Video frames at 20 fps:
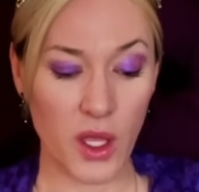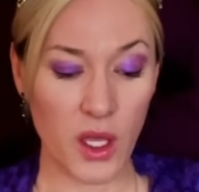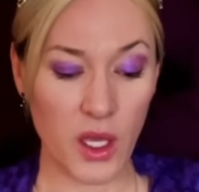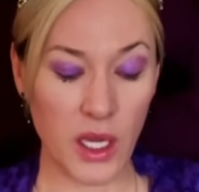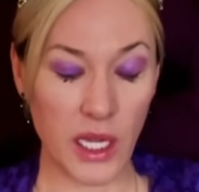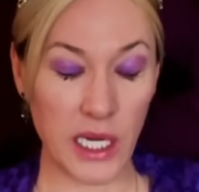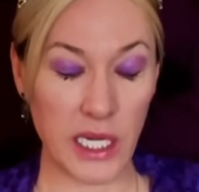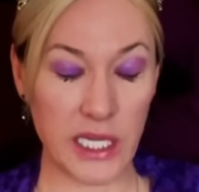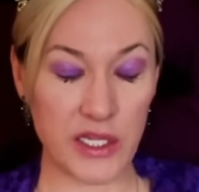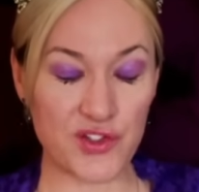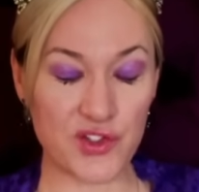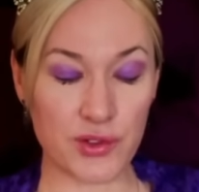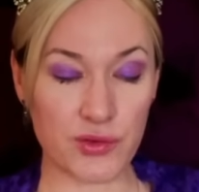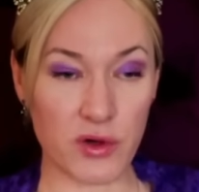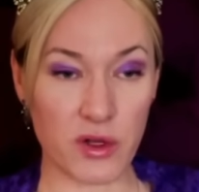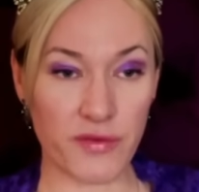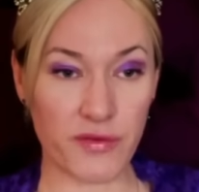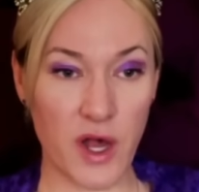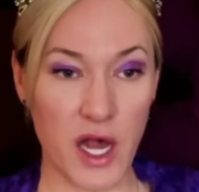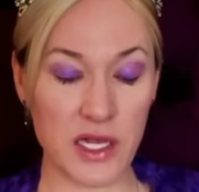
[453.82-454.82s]
He needs to
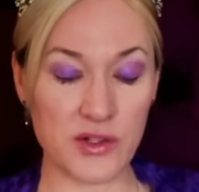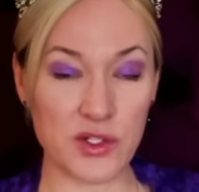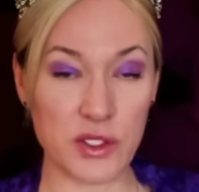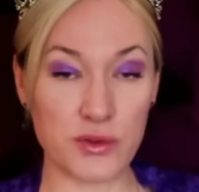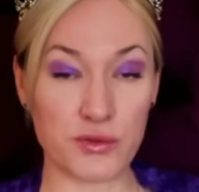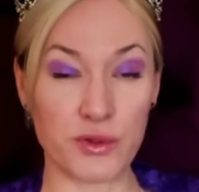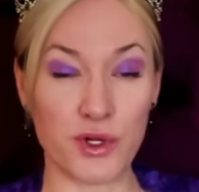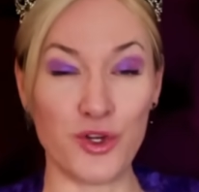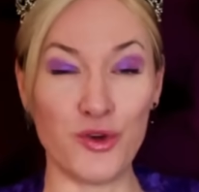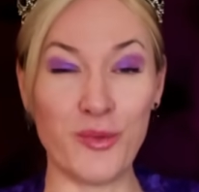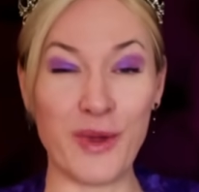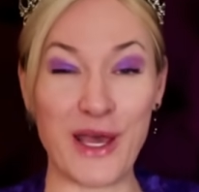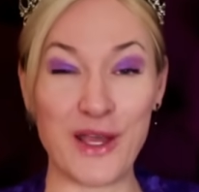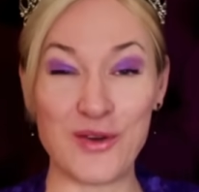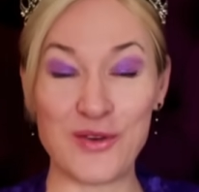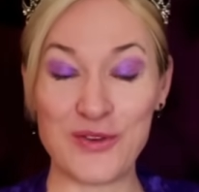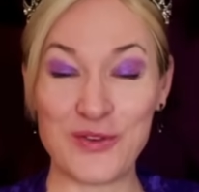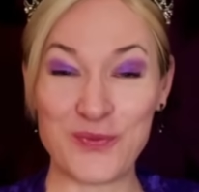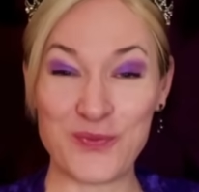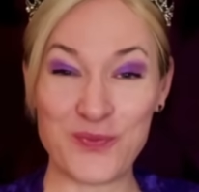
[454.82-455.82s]
revise his Rumi.
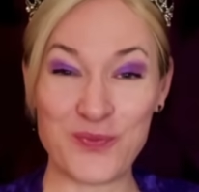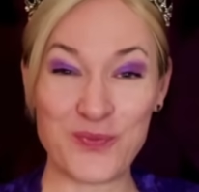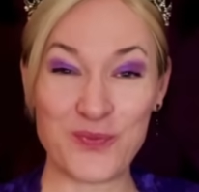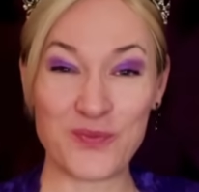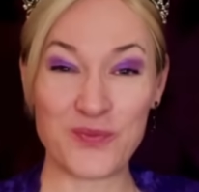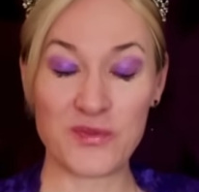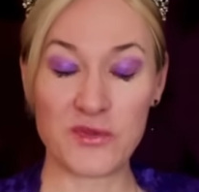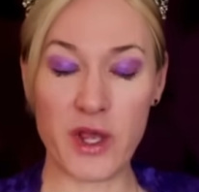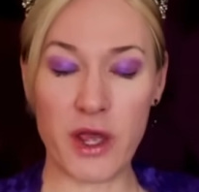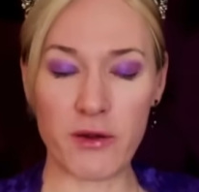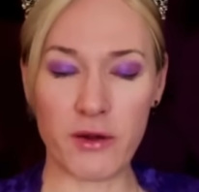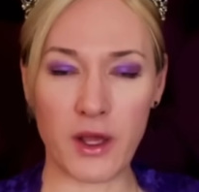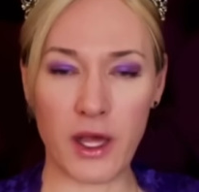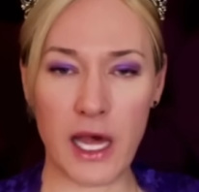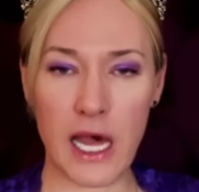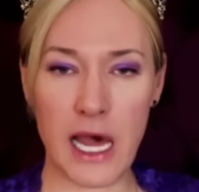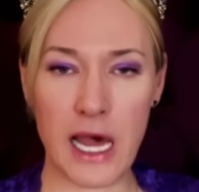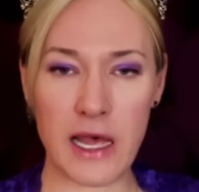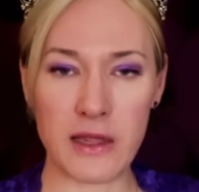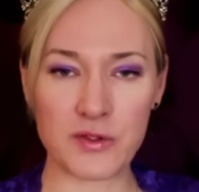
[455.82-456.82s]
Don't you,
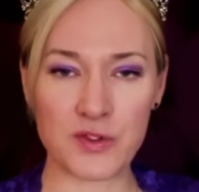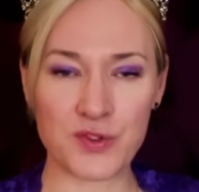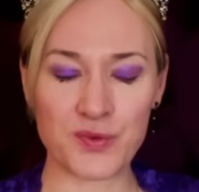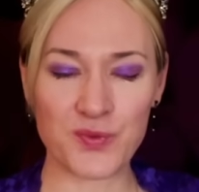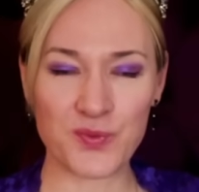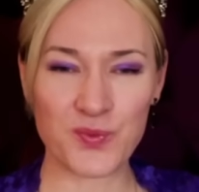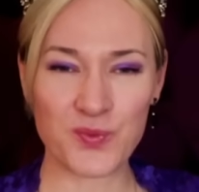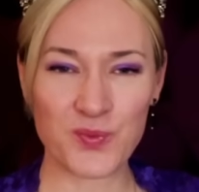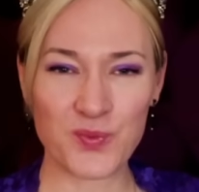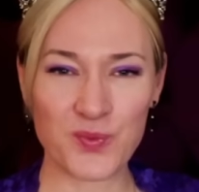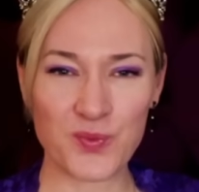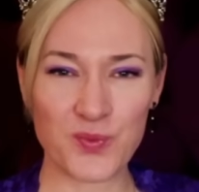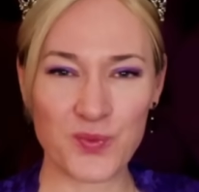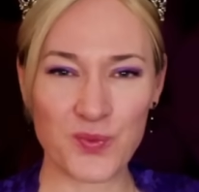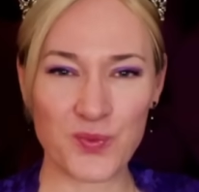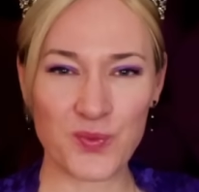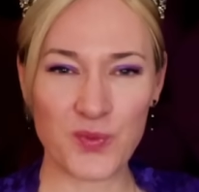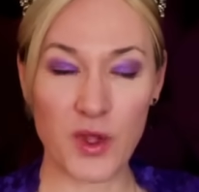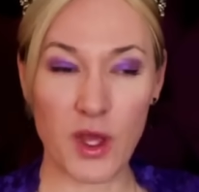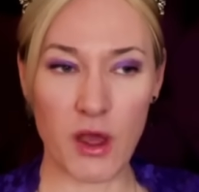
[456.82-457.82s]
Has?
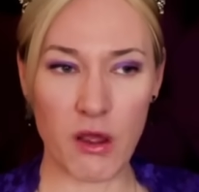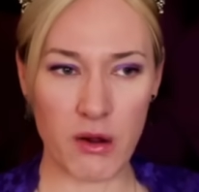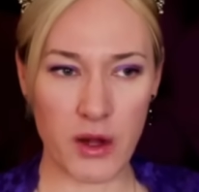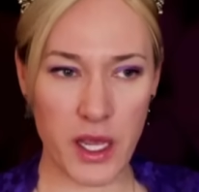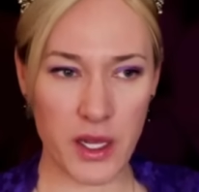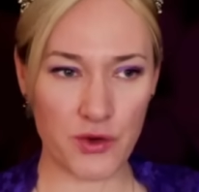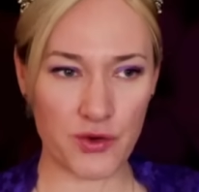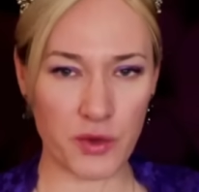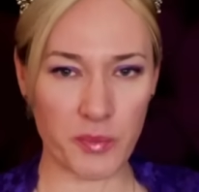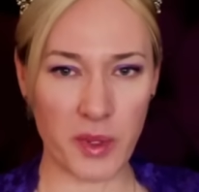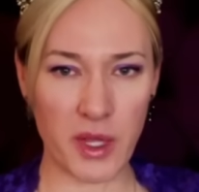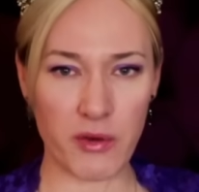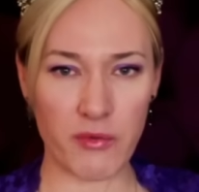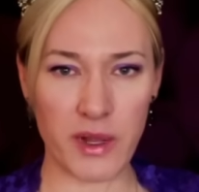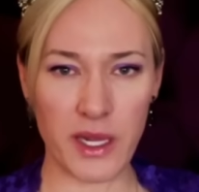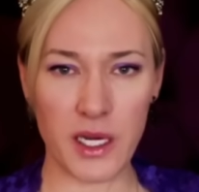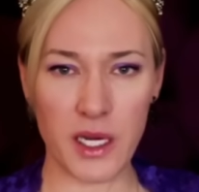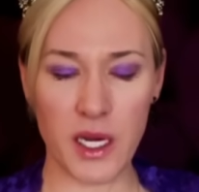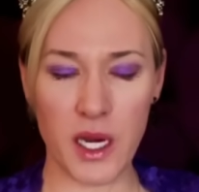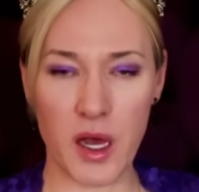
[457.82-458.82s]
You need to be
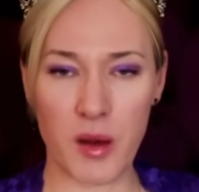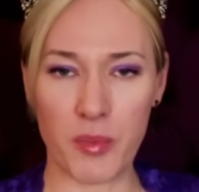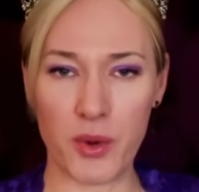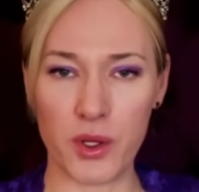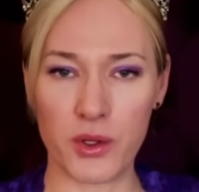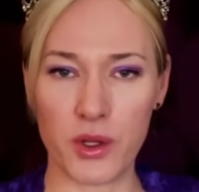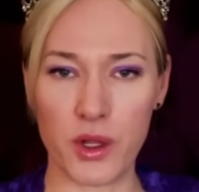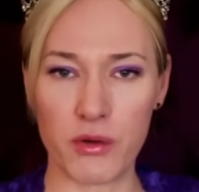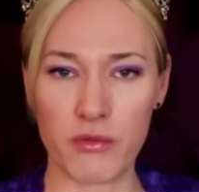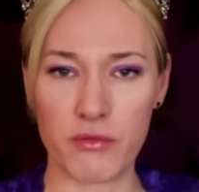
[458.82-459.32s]
reading up on the